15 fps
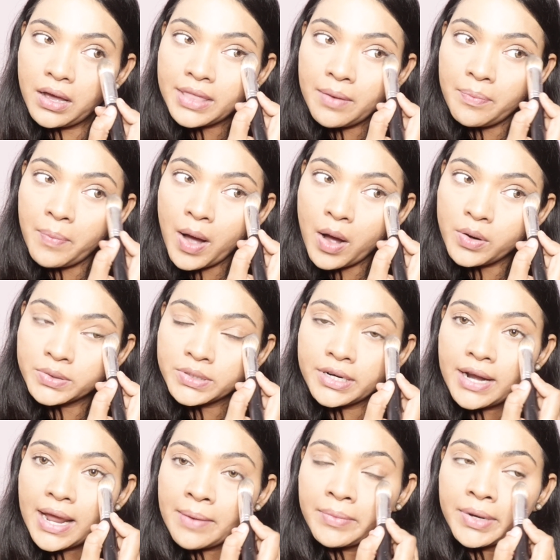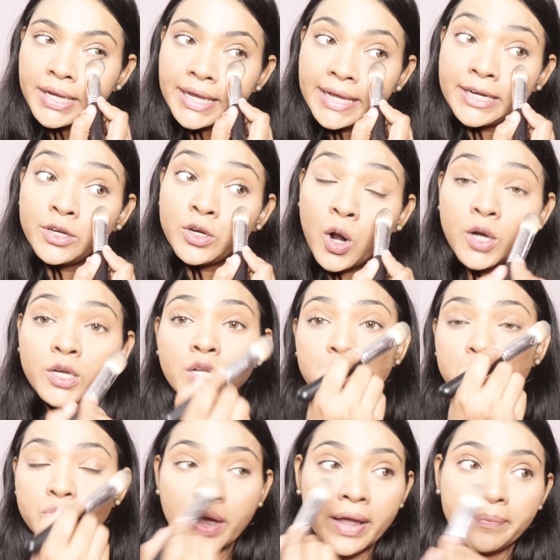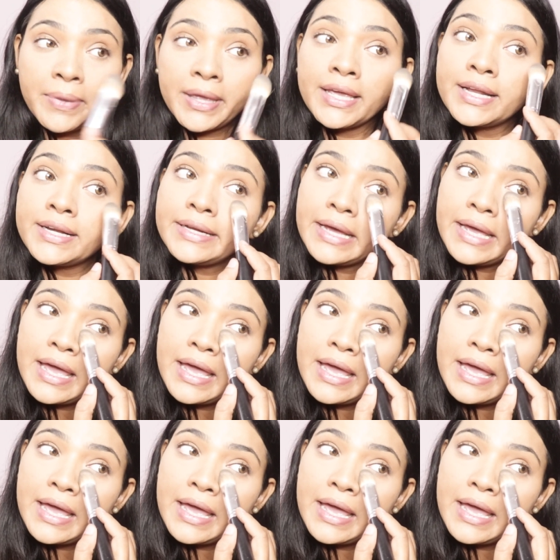the powder. I'm again not swiping it.